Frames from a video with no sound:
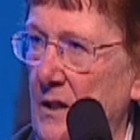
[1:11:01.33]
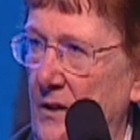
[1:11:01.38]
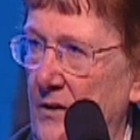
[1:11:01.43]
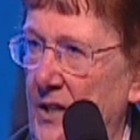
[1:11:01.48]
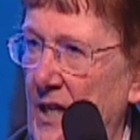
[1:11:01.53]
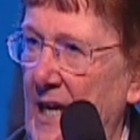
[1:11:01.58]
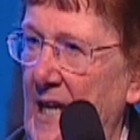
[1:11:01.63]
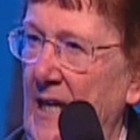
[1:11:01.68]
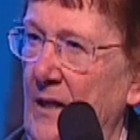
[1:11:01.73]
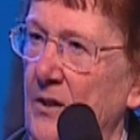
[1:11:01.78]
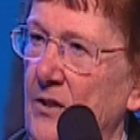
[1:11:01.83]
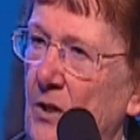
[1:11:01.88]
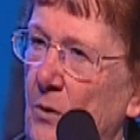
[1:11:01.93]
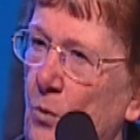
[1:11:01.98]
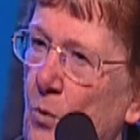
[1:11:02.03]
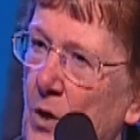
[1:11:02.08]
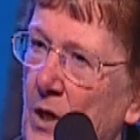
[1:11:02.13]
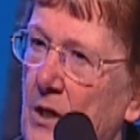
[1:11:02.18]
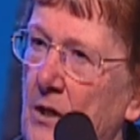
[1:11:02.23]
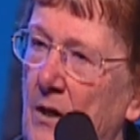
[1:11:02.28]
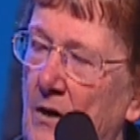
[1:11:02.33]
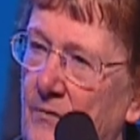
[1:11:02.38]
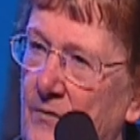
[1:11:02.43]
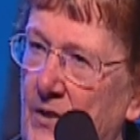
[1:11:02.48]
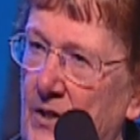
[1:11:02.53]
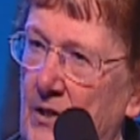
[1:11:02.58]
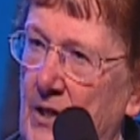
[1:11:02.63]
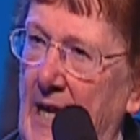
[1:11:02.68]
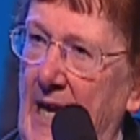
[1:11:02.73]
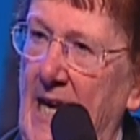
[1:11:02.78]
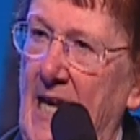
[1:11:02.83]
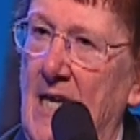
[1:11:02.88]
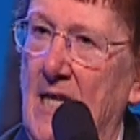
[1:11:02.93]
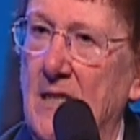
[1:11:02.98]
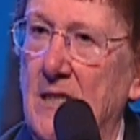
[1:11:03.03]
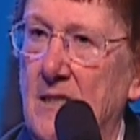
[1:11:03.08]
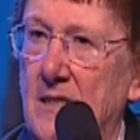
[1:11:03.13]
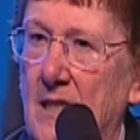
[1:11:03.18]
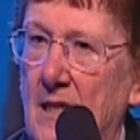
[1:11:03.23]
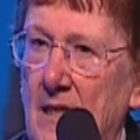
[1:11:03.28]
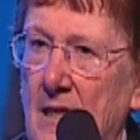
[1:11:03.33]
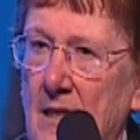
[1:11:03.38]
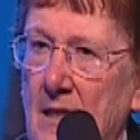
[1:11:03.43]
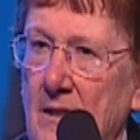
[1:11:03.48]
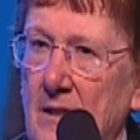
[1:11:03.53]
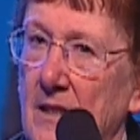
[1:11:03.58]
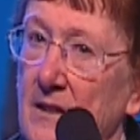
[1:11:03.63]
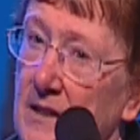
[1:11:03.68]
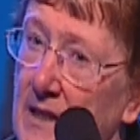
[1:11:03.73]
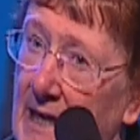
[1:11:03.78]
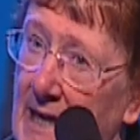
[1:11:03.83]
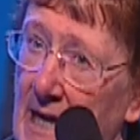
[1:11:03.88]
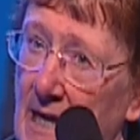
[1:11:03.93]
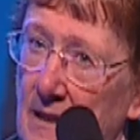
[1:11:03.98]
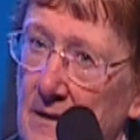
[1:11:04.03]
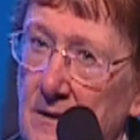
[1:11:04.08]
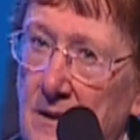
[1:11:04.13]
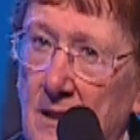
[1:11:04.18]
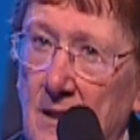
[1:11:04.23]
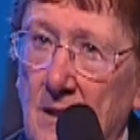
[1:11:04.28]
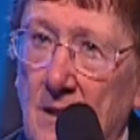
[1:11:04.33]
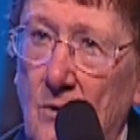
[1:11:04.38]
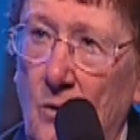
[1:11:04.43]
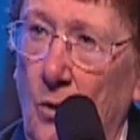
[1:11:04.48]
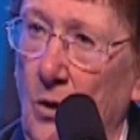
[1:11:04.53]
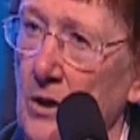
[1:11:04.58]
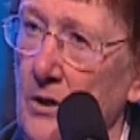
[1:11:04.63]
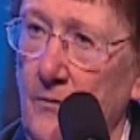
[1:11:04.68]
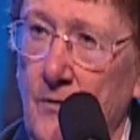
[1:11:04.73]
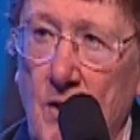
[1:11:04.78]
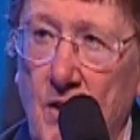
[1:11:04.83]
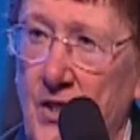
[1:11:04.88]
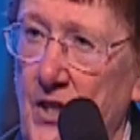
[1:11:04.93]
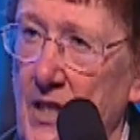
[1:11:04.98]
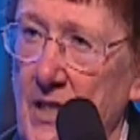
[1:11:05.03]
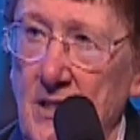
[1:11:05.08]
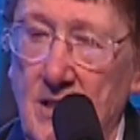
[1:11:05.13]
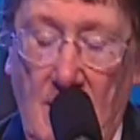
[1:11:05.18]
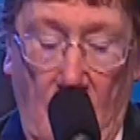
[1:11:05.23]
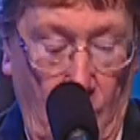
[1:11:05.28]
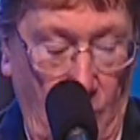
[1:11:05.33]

the, the, the work of their hands the land all of the things